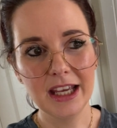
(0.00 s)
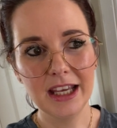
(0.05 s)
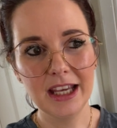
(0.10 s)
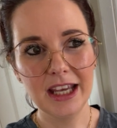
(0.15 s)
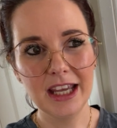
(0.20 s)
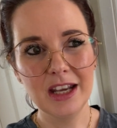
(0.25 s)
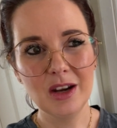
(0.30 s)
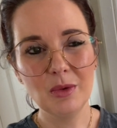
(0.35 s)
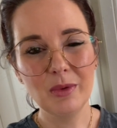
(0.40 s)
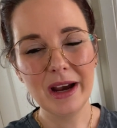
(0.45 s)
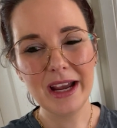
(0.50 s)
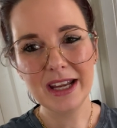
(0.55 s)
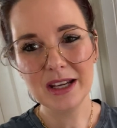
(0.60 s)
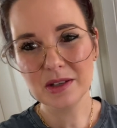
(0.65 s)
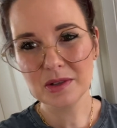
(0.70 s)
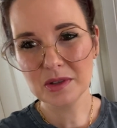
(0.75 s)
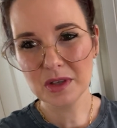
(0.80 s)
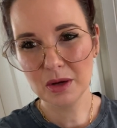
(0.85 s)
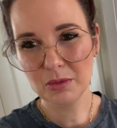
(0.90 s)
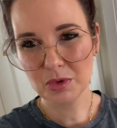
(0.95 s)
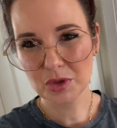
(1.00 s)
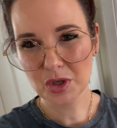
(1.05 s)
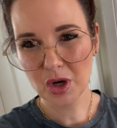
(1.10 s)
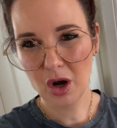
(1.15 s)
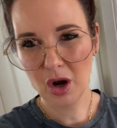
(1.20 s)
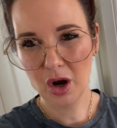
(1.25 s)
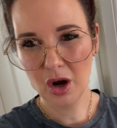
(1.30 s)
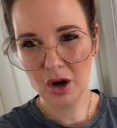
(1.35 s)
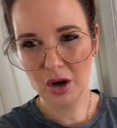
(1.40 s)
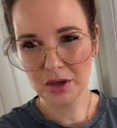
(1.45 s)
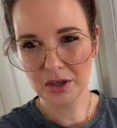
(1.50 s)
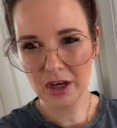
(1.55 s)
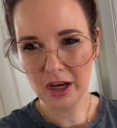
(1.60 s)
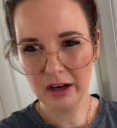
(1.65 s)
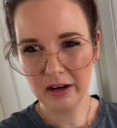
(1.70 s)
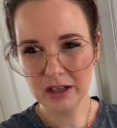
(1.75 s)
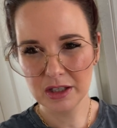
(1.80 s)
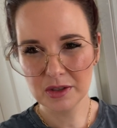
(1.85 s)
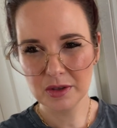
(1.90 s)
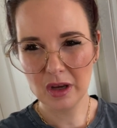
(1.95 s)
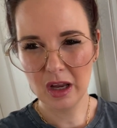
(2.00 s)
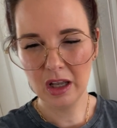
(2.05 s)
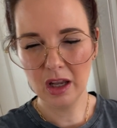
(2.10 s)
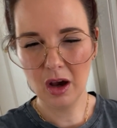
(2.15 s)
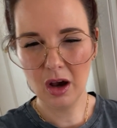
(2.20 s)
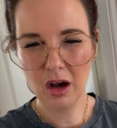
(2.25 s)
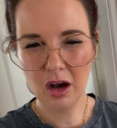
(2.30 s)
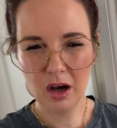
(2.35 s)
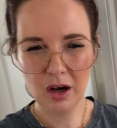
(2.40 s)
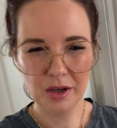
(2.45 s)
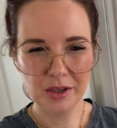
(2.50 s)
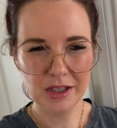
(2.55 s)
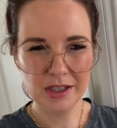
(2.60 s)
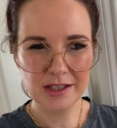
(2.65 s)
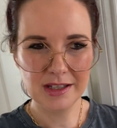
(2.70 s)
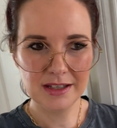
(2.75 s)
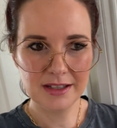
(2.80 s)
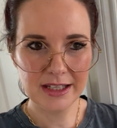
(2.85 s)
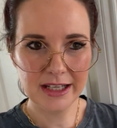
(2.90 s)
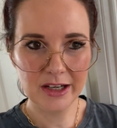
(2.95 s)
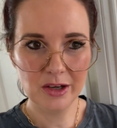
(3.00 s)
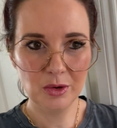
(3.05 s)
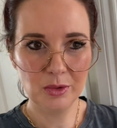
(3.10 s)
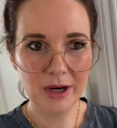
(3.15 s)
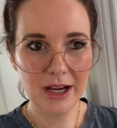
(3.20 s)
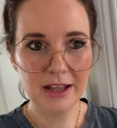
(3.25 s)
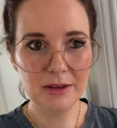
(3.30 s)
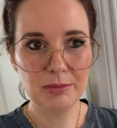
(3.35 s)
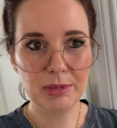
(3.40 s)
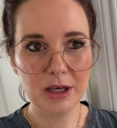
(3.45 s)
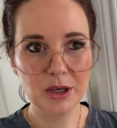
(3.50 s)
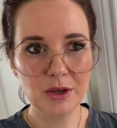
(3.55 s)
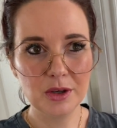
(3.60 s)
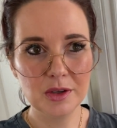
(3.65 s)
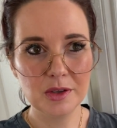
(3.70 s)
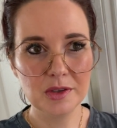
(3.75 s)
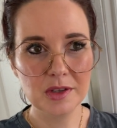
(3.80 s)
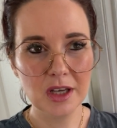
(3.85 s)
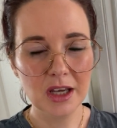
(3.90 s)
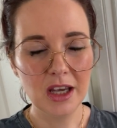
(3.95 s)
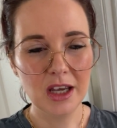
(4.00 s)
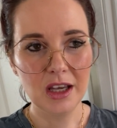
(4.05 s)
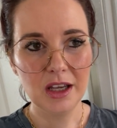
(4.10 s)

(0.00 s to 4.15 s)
in a way it's so much harder, it's a lot harder to deal with because